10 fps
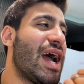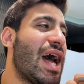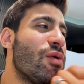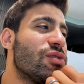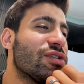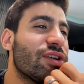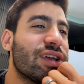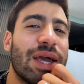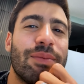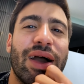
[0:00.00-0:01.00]
I was just
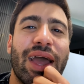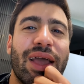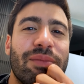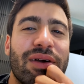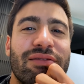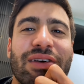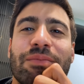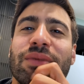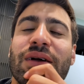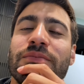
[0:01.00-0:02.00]
looking at my
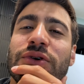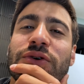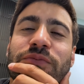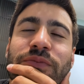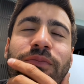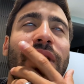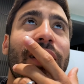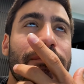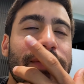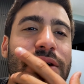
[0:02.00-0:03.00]

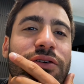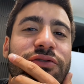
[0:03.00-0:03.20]
bill